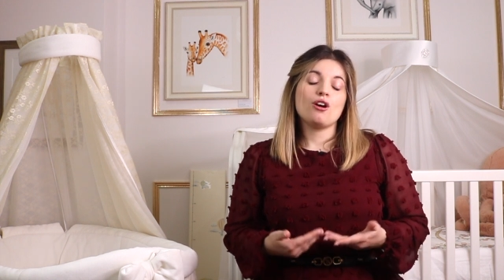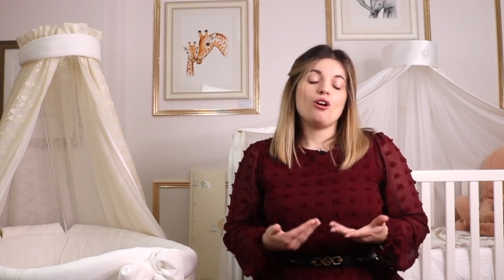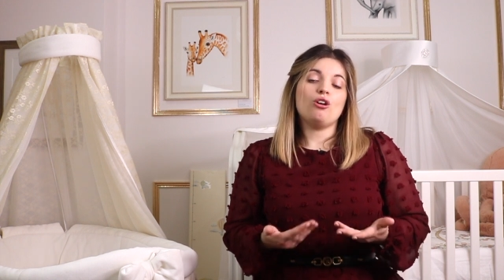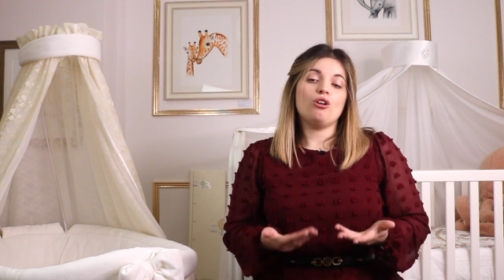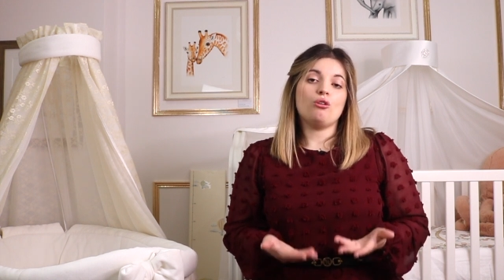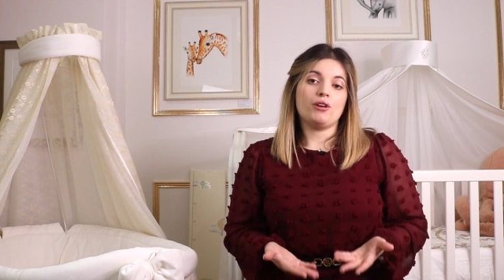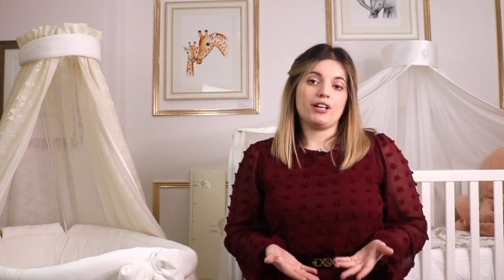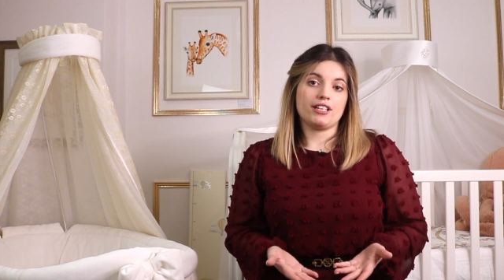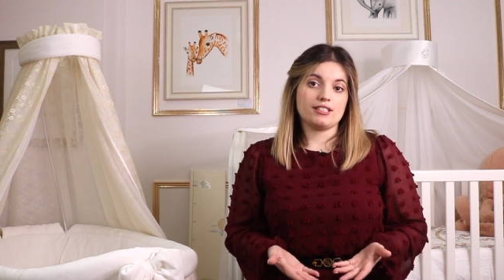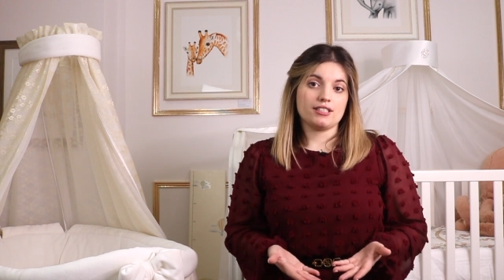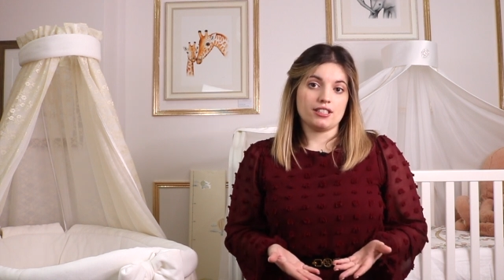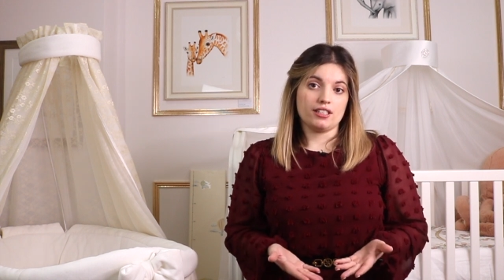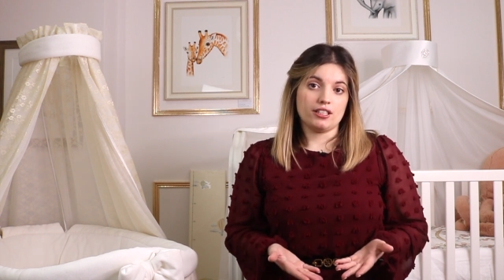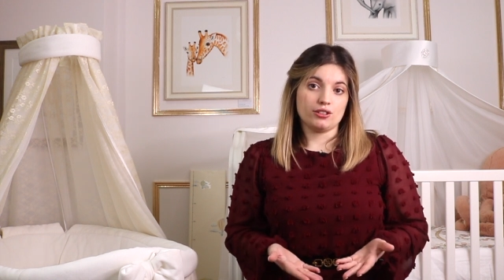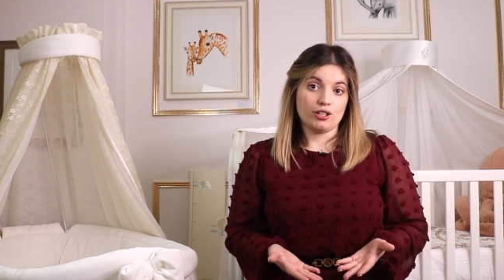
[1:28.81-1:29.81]
or when it's
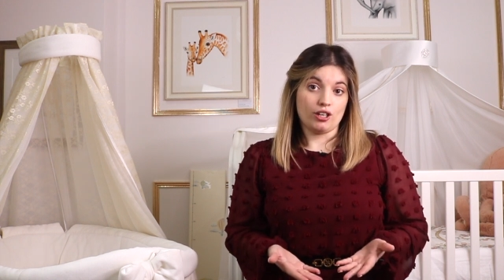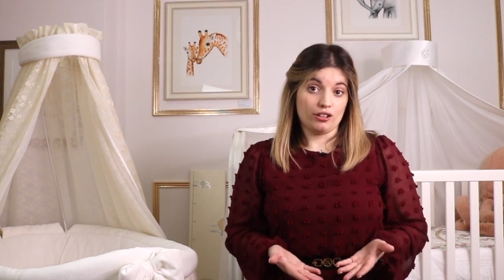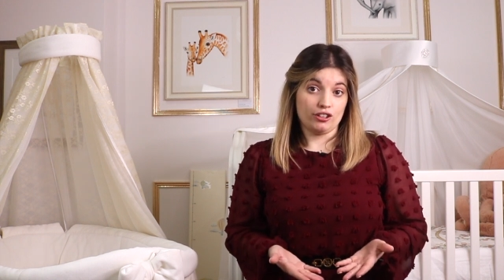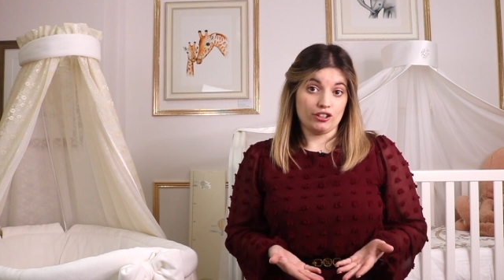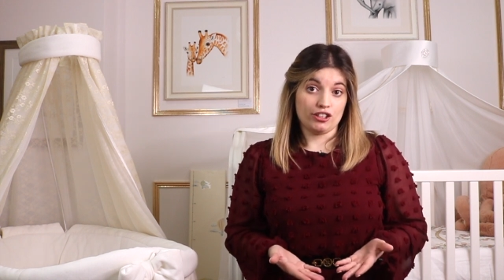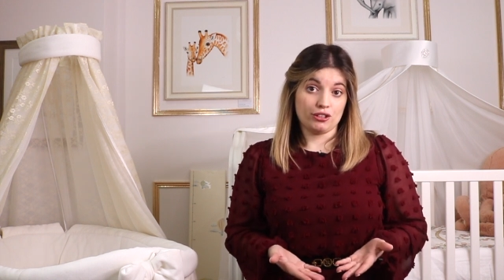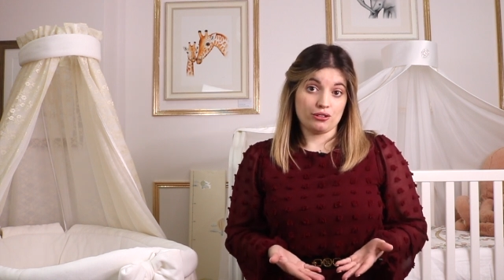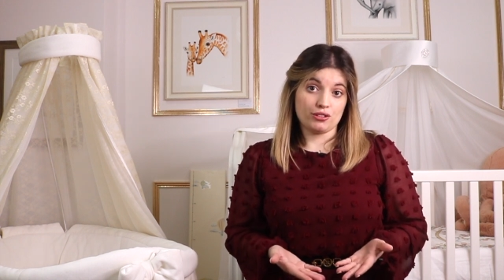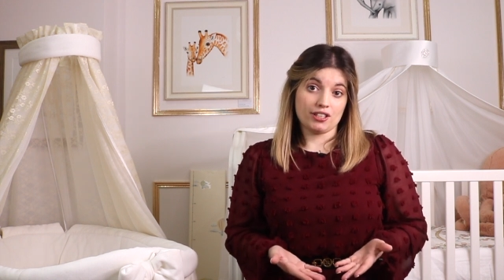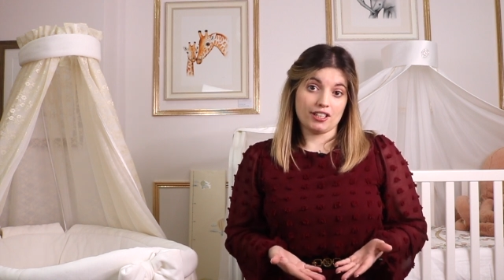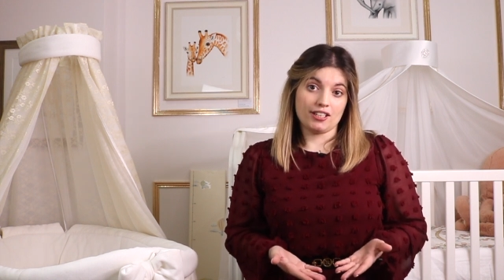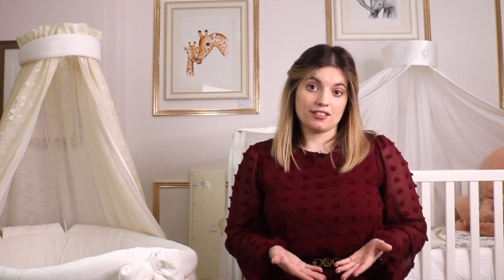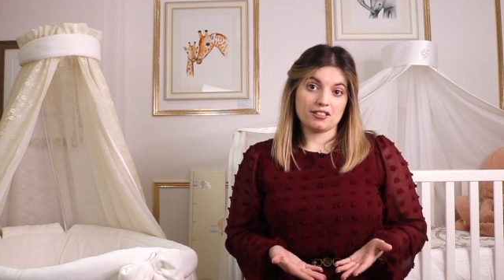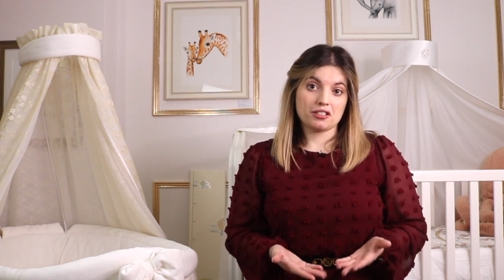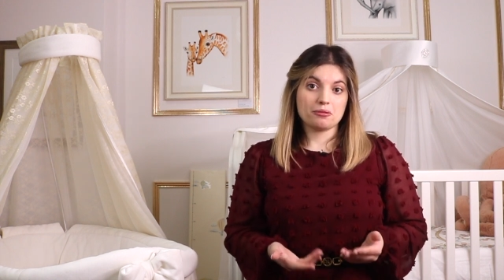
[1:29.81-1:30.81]
a toddler using
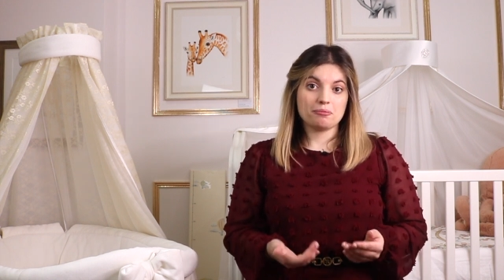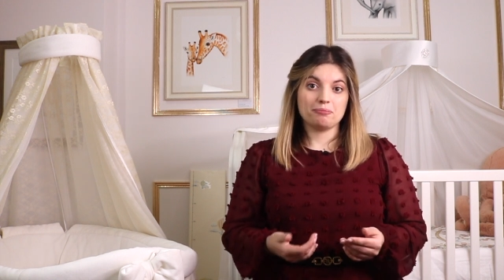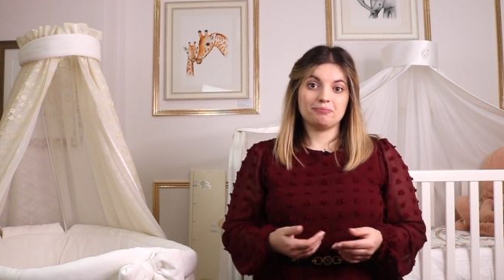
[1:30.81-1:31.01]
it.